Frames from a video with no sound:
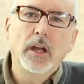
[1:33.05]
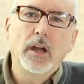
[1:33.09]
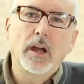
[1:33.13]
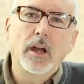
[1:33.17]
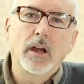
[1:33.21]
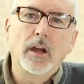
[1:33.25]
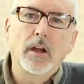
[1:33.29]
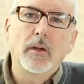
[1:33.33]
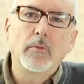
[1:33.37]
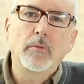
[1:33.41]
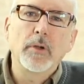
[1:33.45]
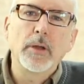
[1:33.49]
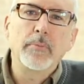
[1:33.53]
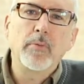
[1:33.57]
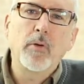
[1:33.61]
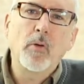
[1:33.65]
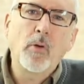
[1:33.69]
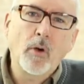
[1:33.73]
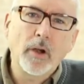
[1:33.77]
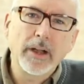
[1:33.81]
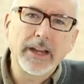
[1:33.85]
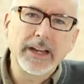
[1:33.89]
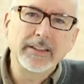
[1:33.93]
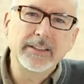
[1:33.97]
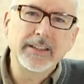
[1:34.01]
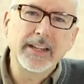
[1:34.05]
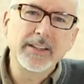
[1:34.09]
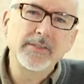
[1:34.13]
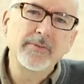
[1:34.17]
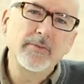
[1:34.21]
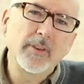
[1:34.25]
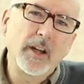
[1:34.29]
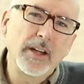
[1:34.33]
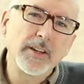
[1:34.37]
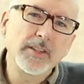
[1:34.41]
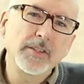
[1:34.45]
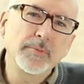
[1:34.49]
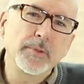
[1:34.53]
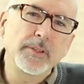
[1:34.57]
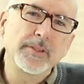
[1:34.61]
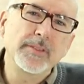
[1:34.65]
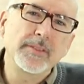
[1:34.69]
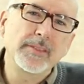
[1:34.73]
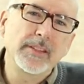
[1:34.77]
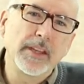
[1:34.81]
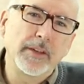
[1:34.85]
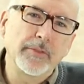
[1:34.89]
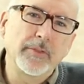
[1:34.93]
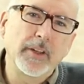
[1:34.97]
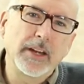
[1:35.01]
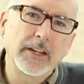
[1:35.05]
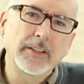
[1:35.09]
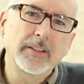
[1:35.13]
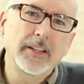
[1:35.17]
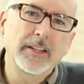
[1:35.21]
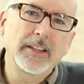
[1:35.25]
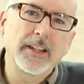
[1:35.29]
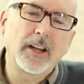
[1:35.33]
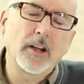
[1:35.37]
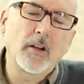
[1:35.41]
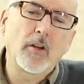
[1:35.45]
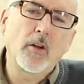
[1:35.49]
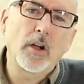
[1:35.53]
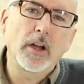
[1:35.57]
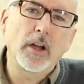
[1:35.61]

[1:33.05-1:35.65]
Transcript: reporting that's very specific to their